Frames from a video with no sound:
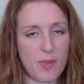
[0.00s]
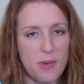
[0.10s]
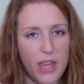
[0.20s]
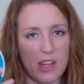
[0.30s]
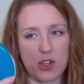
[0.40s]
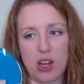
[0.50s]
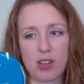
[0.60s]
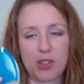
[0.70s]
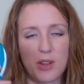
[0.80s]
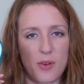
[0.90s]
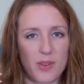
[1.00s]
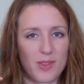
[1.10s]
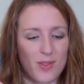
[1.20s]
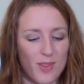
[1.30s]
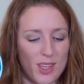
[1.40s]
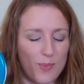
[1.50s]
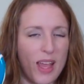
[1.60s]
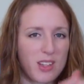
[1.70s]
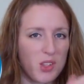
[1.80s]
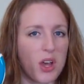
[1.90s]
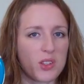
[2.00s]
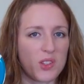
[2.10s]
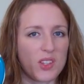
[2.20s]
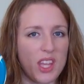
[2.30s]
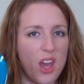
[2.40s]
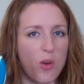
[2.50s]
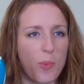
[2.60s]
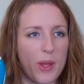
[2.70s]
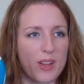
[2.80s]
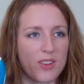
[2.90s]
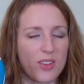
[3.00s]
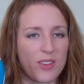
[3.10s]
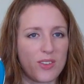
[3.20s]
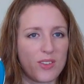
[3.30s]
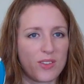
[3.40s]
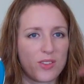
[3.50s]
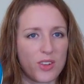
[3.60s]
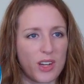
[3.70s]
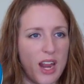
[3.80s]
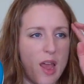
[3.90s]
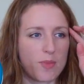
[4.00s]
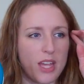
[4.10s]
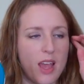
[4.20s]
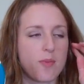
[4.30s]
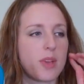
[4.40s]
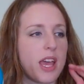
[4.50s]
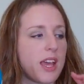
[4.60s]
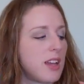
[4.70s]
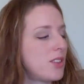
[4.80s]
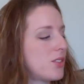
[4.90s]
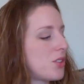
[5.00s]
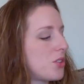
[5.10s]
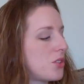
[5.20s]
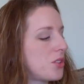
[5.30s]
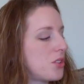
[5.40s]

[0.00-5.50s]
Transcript: with my Weigh It shawl. So this bag's constantly opened during nap time, and